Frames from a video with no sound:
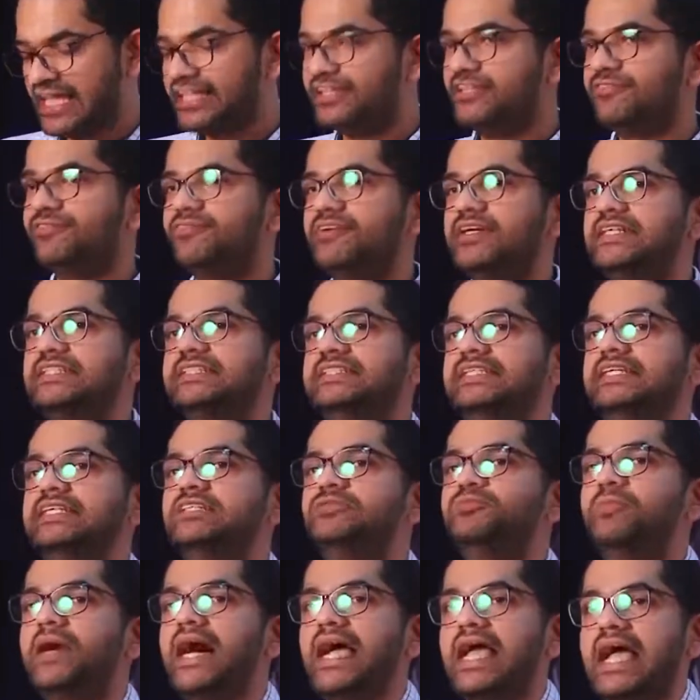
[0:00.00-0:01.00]
The first
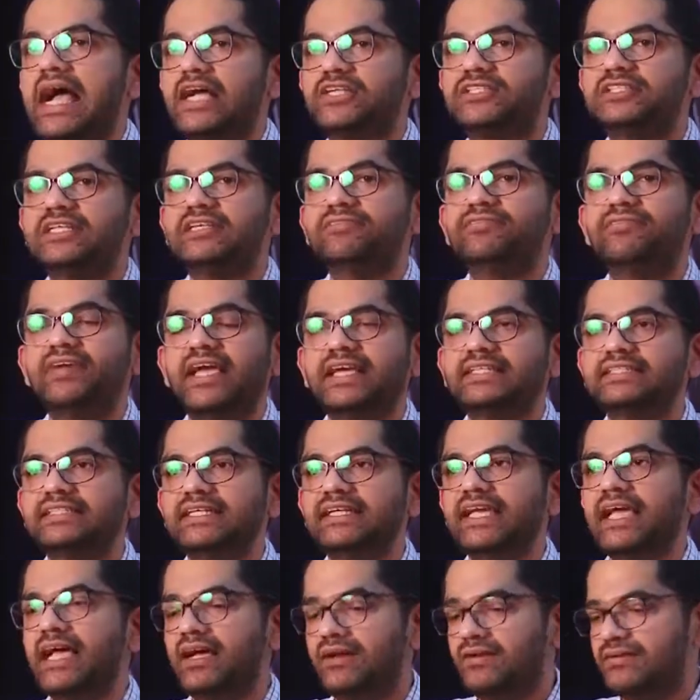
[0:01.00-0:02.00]
is by actually
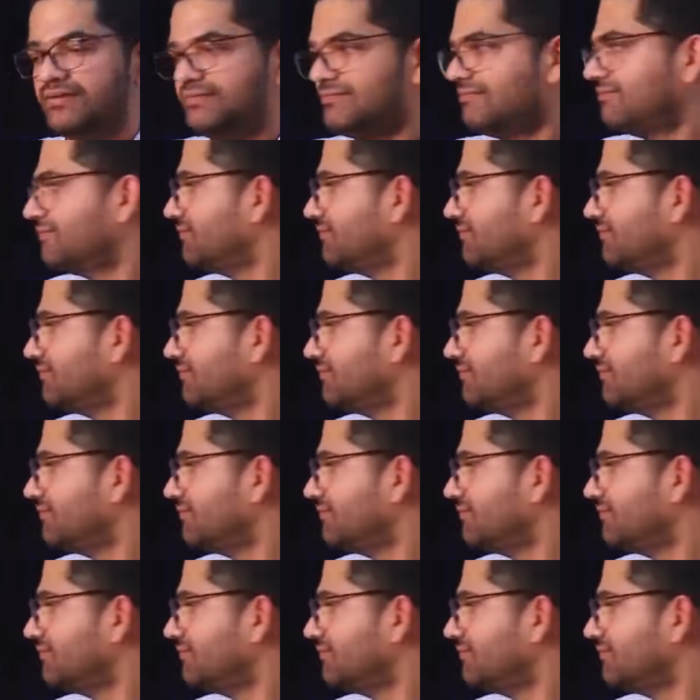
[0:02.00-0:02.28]
facing a...